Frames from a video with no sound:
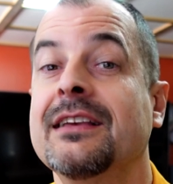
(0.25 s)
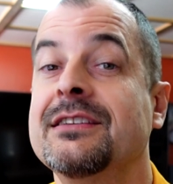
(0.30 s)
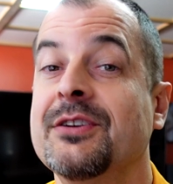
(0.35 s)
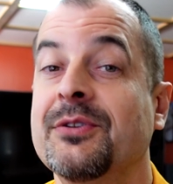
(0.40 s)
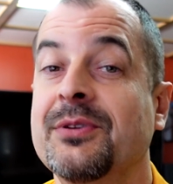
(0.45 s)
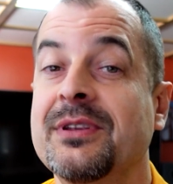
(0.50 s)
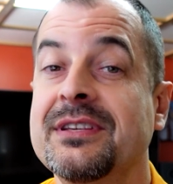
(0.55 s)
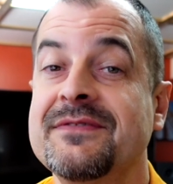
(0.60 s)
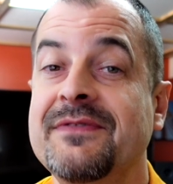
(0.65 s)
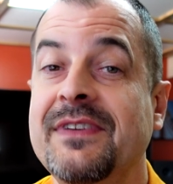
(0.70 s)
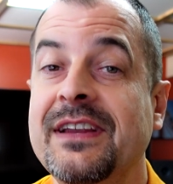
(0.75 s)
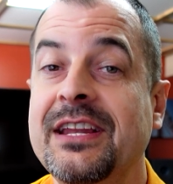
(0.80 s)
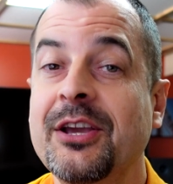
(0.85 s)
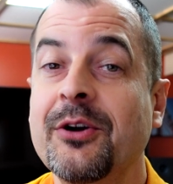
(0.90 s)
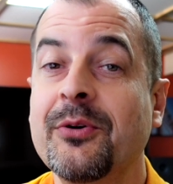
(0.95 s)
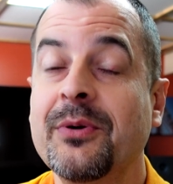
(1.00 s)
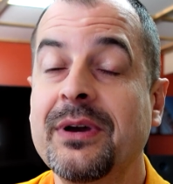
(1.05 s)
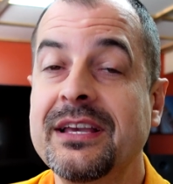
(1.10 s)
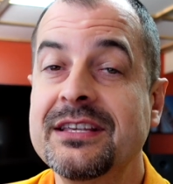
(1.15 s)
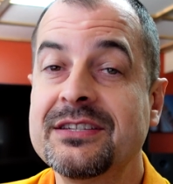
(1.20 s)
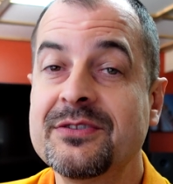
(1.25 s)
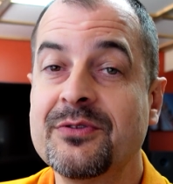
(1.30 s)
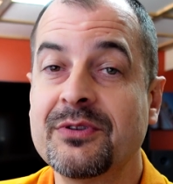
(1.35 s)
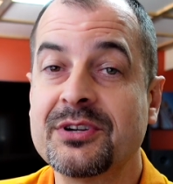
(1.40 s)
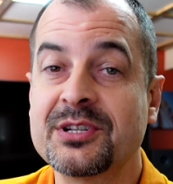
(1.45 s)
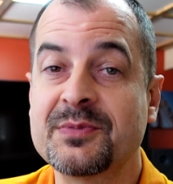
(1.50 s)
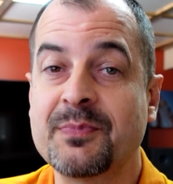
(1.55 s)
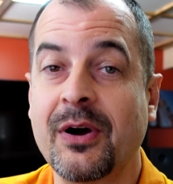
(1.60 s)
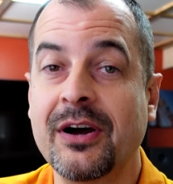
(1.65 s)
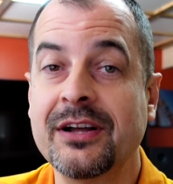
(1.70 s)
So this video is in
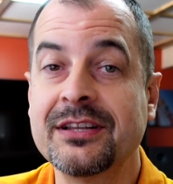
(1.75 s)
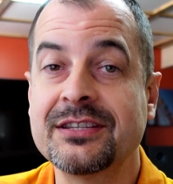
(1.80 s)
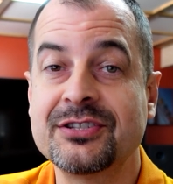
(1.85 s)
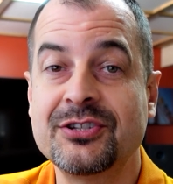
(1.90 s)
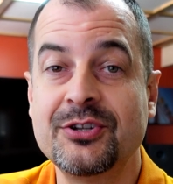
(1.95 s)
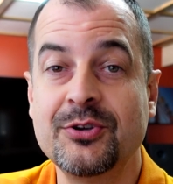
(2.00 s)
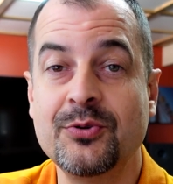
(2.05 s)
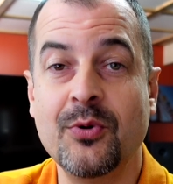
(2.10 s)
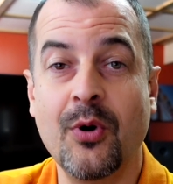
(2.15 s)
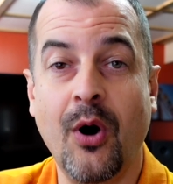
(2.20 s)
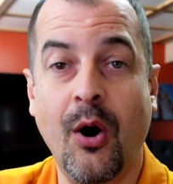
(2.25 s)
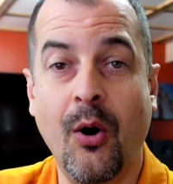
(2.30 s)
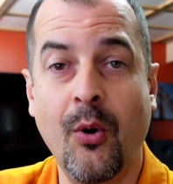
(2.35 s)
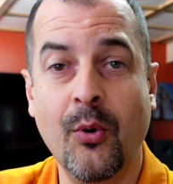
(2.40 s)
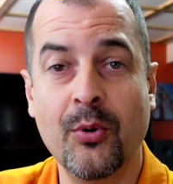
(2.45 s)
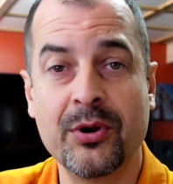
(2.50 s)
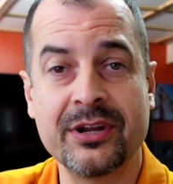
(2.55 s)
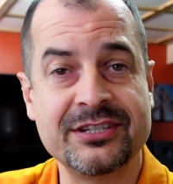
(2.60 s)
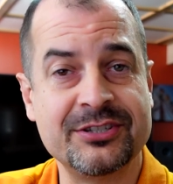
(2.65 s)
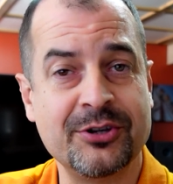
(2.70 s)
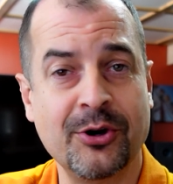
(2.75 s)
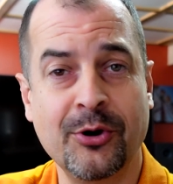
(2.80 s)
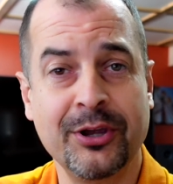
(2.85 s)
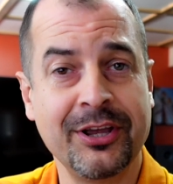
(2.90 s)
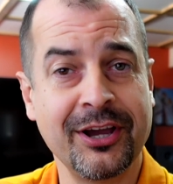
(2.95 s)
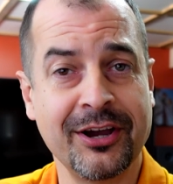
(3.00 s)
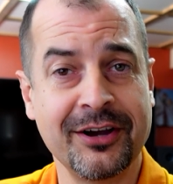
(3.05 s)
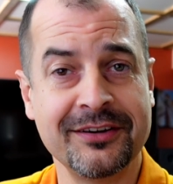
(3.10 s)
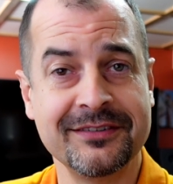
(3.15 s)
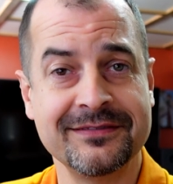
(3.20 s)
response to
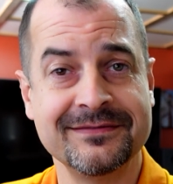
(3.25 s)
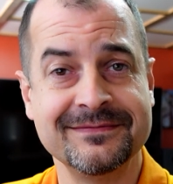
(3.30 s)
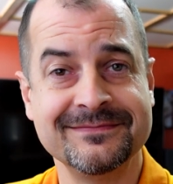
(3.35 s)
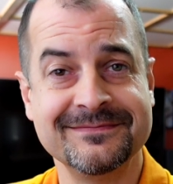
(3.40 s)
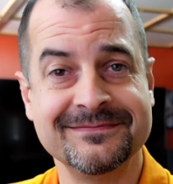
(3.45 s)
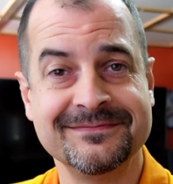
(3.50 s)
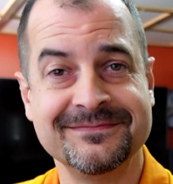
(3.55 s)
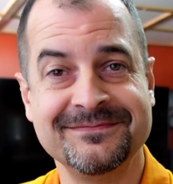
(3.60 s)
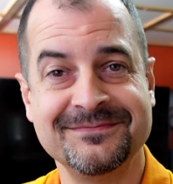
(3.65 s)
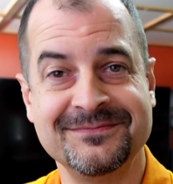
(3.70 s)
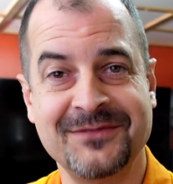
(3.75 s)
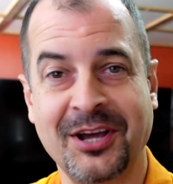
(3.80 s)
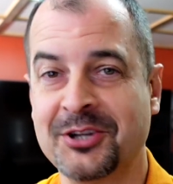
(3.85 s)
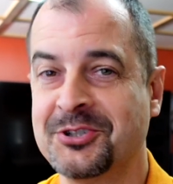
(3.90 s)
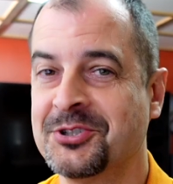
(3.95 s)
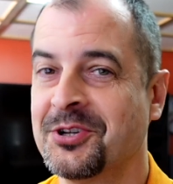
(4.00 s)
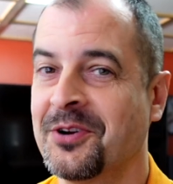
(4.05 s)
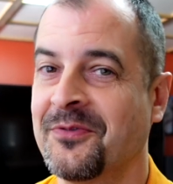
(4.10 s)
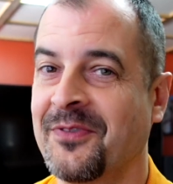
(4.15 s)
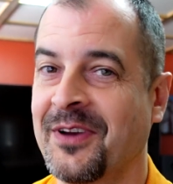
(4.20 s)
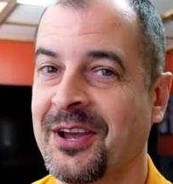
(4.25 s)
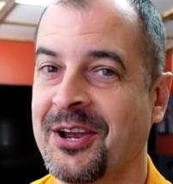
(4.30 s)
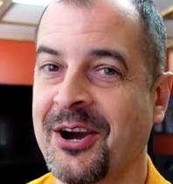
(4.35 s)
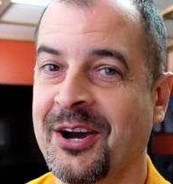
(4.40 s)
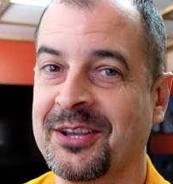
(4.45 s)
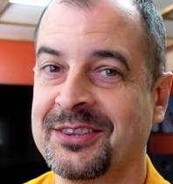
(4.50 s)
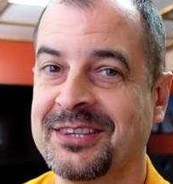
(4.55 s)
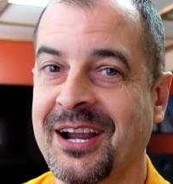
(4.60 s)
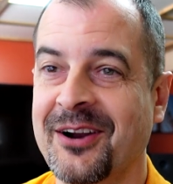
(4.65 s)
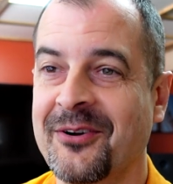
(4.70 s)
Ototoya. Not sure if I
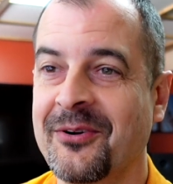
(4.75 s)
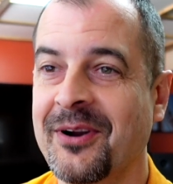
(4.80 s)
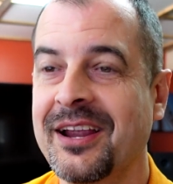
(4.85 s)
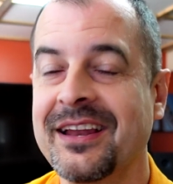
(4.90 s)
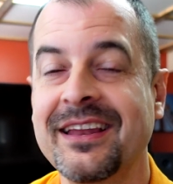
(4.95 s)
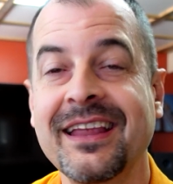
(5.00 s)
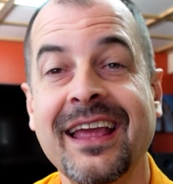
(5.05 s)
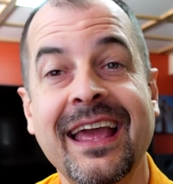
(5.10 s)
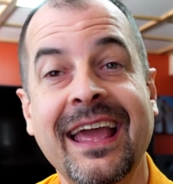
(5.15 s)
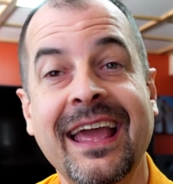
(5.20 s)
got that right.